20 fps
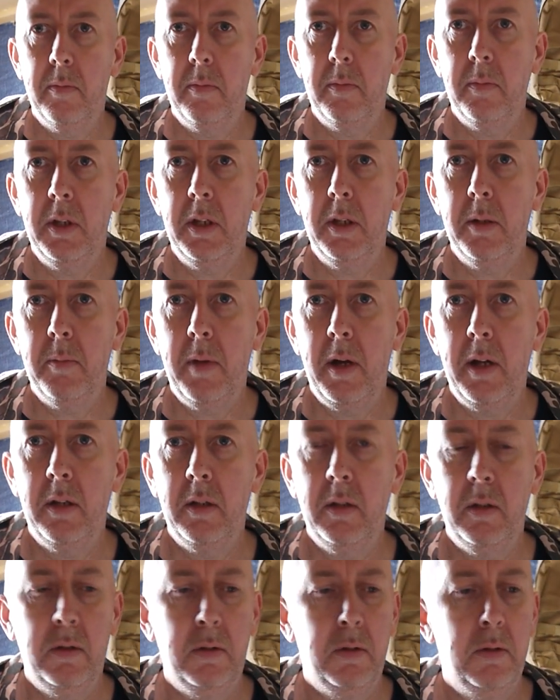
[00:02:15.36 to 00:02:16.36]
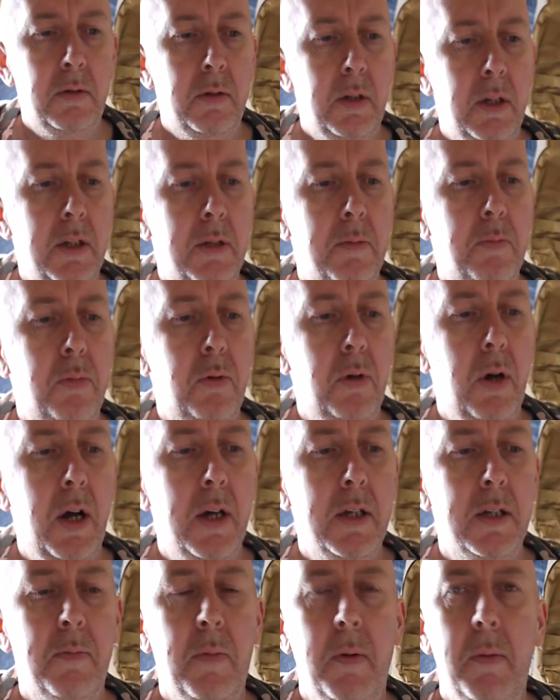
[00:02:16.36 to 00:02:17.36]
little metal, I think it's
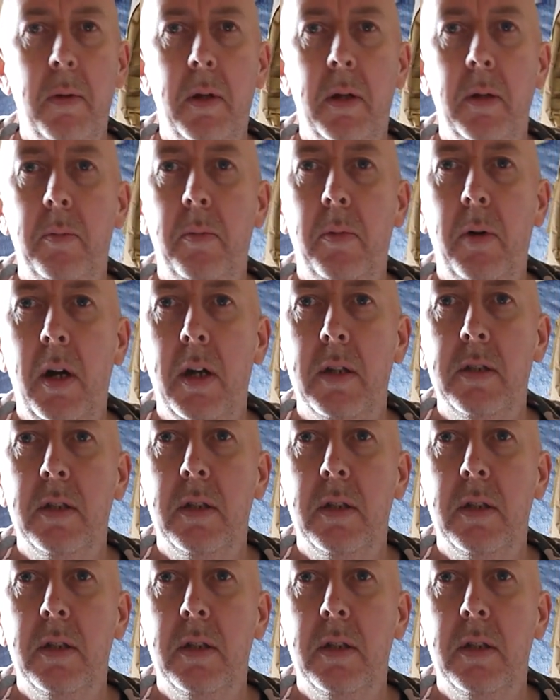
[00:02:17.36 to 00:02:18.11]
brass, maybe a little brass